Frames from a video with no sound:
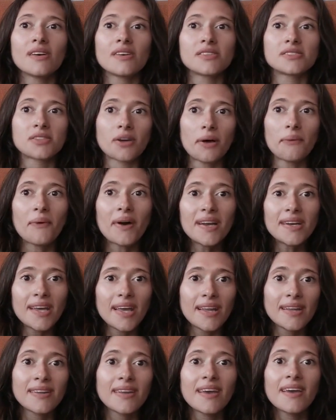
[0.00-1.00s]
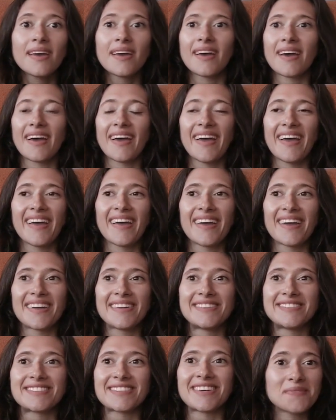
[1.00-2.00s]
So I went in
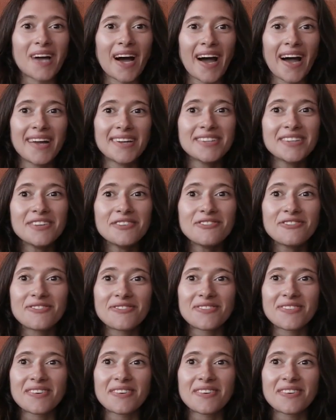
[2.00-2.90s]
and kind of